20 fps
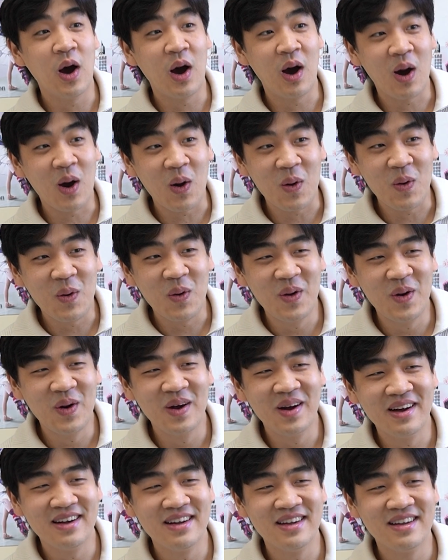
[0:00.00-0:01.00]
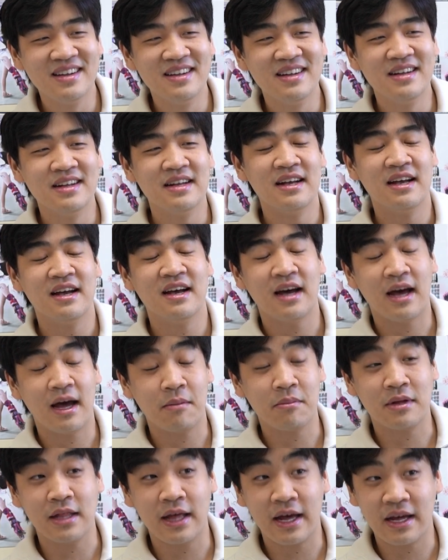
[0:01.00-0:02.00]
oh,
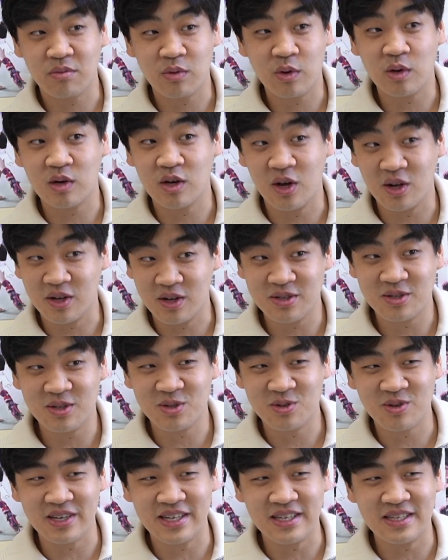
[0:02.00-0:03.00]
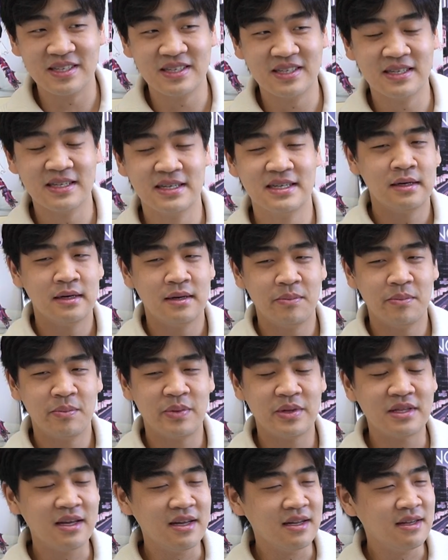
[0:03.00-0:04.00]
I'm glad we were not on the streets.
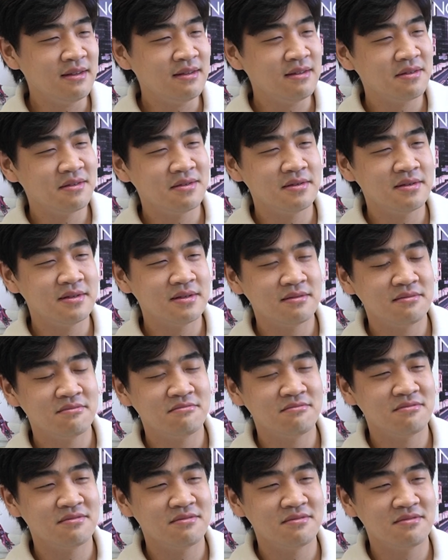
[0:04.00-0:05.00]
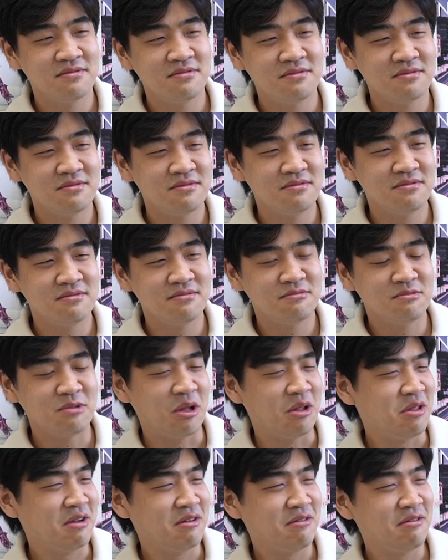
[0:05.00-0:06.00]
But then,
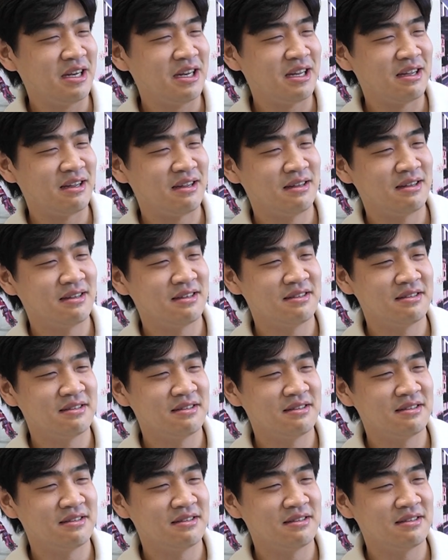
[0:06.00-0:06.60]
nothing really